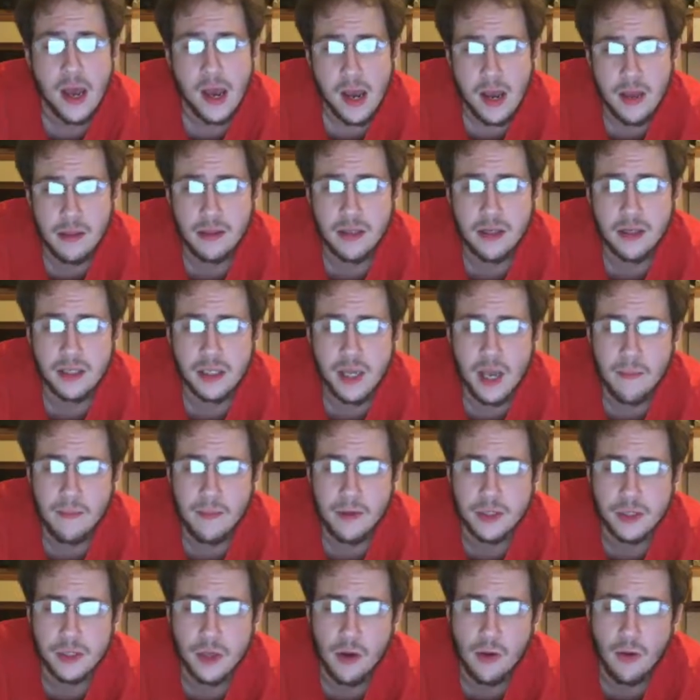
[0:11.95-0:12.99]
In this
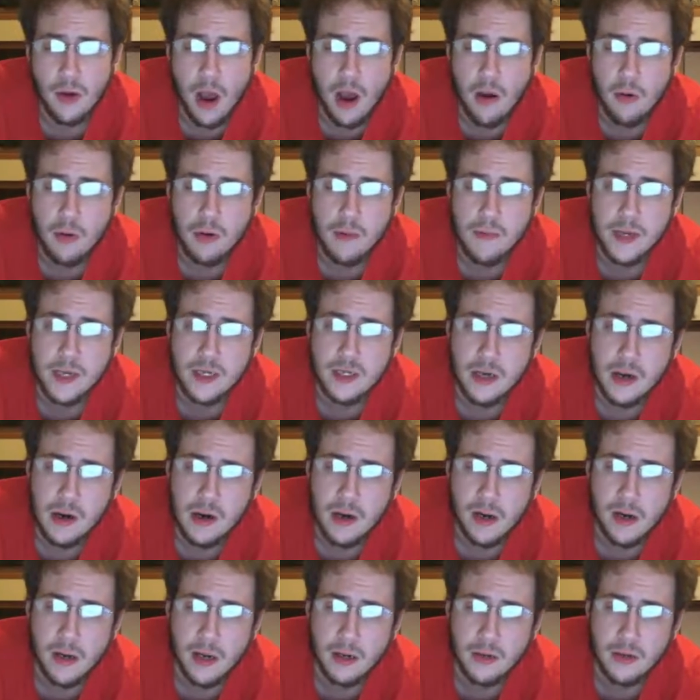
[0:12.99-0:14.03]
episode, I will be
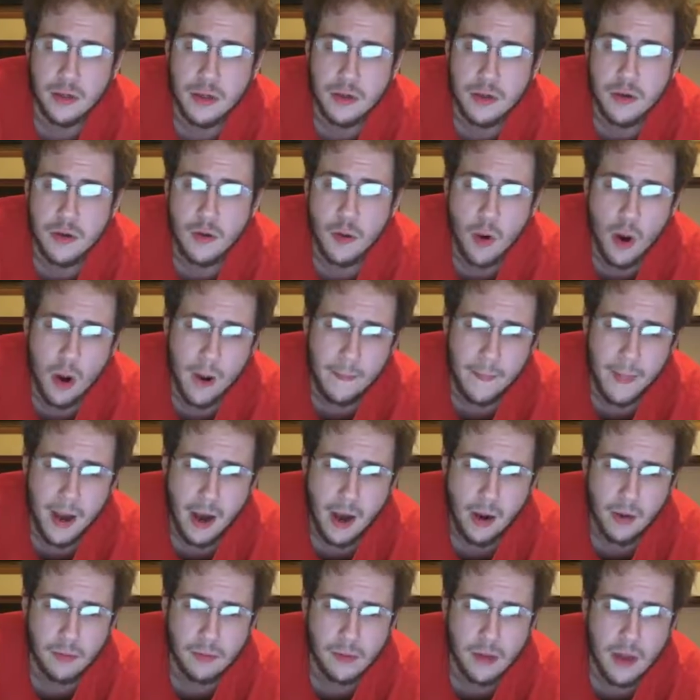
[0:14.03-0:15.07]
talking to you
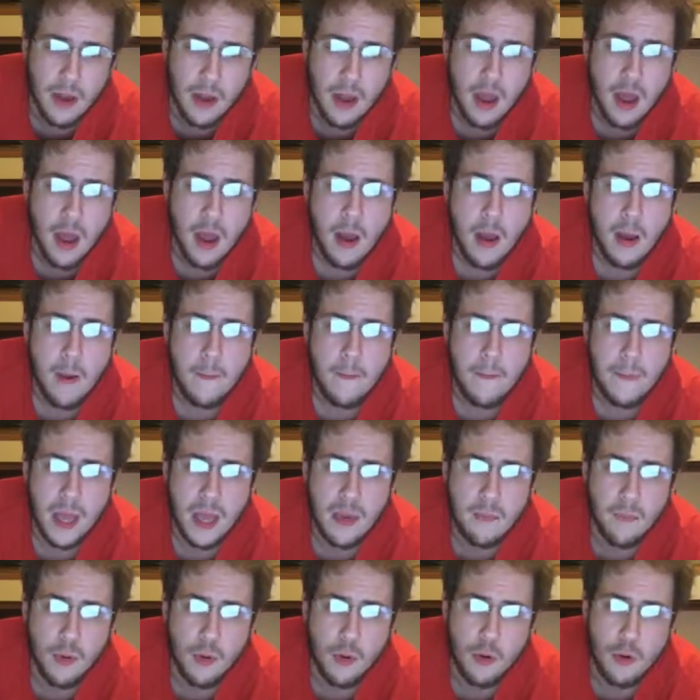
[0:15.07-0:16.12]
about
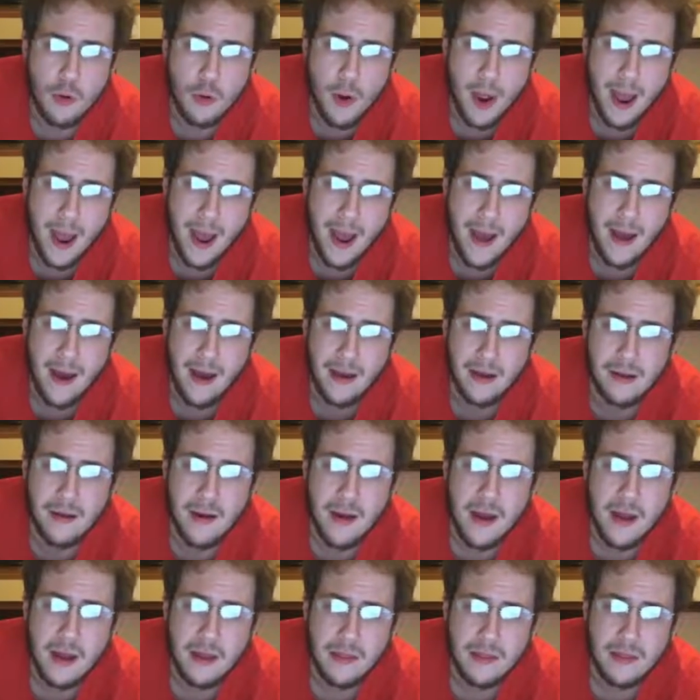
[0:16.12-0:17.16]
people who had
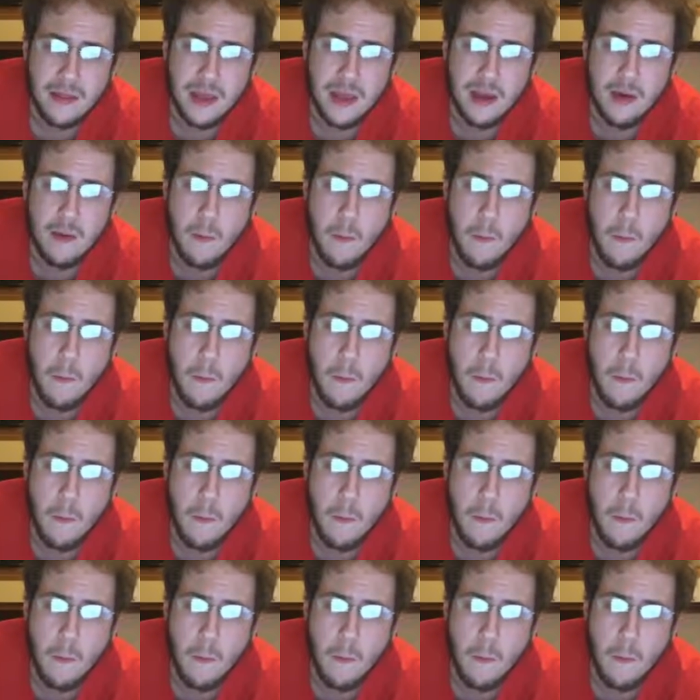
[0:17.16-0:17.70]
the